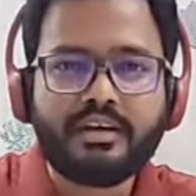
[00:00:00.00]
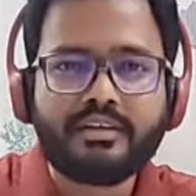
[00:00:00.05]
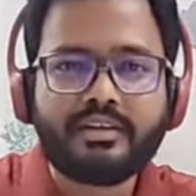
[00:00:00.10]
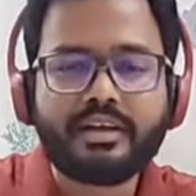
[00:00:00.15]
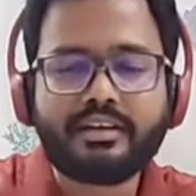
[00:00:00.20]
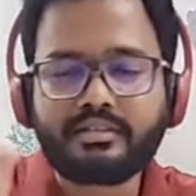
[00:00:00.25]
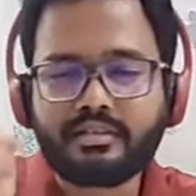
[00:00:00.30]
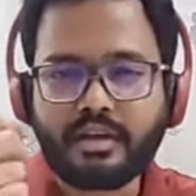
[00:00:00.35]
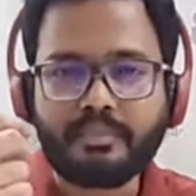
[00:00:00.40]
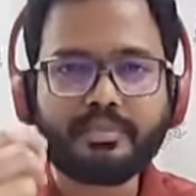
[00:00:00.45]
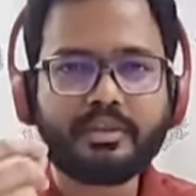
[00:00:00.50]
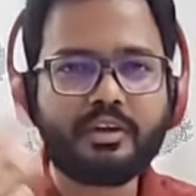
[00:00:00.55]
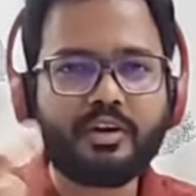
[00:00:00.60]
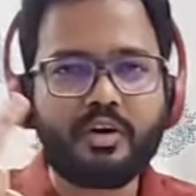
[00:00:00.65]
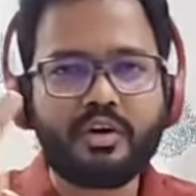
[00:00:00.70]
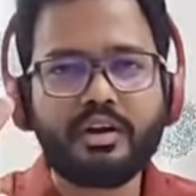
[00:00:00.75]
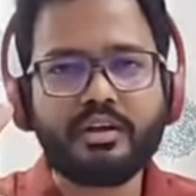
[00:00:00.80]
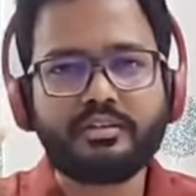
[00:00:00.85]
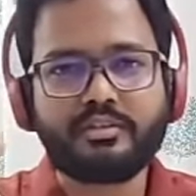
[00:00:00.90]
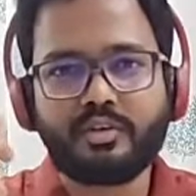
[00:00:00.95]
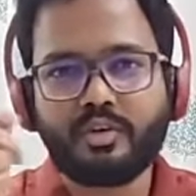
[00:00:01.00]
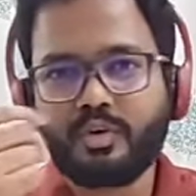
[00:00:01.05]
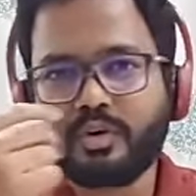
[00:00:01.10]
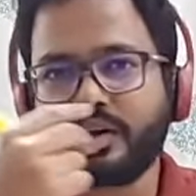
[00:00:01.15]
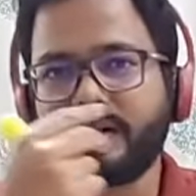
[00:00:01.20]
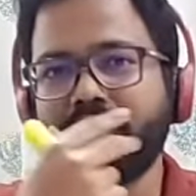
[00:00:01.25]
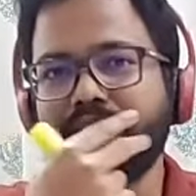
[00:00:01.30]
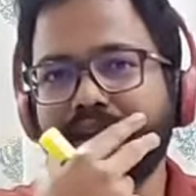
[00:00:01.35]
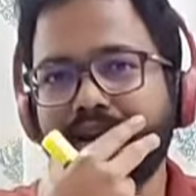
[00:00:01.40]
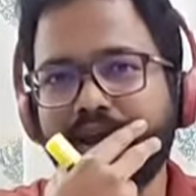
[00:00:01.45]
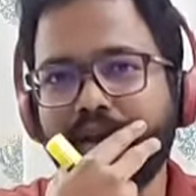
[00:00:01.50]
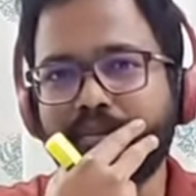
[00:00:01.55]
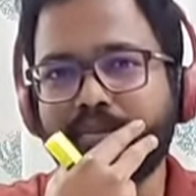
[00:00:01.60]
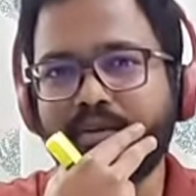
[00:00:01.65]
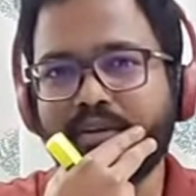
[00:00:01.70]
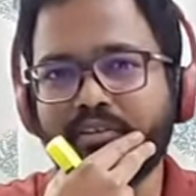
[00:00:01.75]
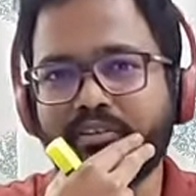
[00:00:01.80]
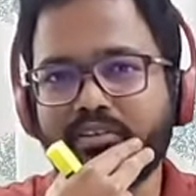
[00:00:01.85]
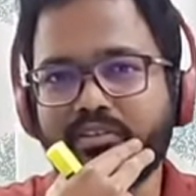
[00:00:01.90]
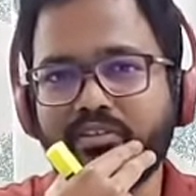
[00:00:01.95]
There is something called as local
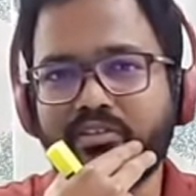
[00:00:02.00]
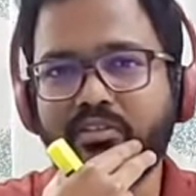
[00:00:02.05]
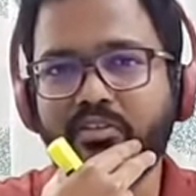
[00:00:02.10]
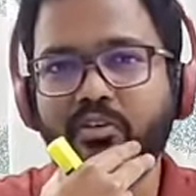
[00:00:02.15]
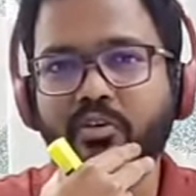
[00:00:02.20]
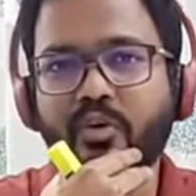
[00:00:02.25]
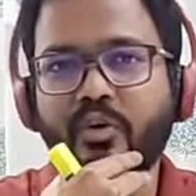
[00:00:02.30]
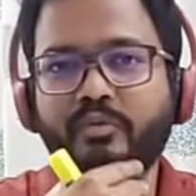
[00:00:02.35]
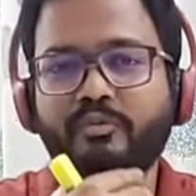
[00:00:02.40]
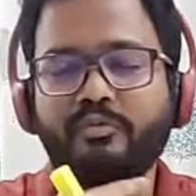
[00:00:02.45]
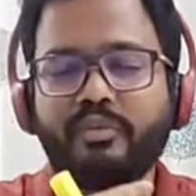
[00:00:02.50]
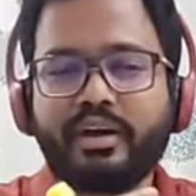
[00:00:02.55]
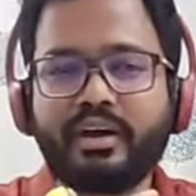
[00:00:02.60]
adaptation syndrome